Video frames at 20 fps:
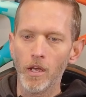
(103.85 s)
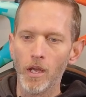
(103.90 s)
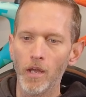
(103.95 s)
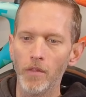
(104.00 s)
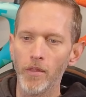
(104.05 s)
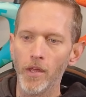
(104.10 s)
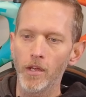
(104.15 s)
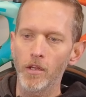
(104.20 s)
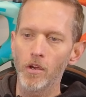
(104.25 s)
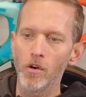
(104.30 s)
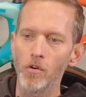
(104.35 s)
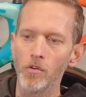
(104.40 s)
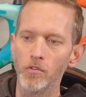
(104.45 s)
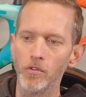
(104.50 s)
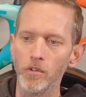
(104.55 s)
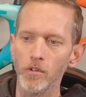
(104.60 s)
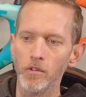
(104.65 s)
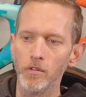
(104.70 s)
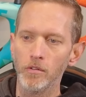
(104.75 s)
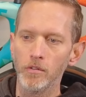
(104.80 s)
And that goes
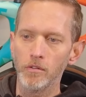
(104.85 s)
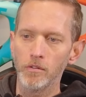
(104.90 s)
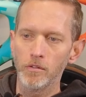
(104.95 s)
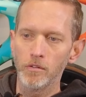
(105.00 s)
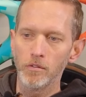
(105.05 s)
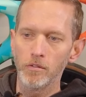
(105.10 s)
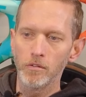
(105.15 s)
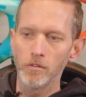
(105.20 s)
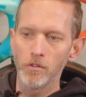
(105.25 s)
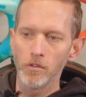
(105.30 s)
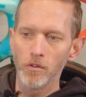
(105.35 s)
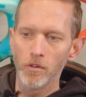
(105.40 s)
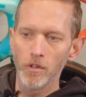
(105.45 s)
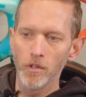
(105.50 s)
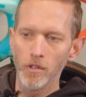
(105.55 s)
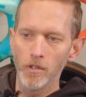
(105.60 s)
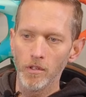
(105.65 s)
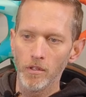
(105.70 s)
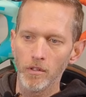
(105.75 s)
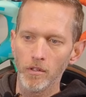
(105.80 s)
into
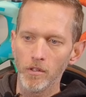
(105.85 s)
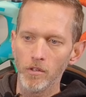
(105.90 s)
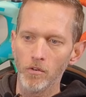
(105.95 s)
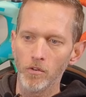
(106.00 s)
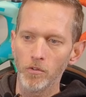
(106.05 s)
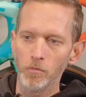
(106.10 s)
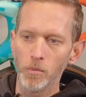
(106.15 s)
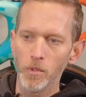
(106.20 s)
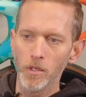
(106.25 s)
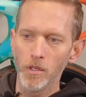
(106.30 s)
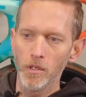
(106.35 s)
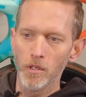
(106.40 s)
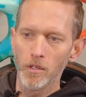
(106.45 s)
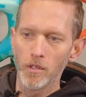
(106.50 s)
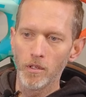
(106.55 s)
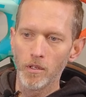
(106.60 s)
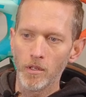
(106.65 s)
the USB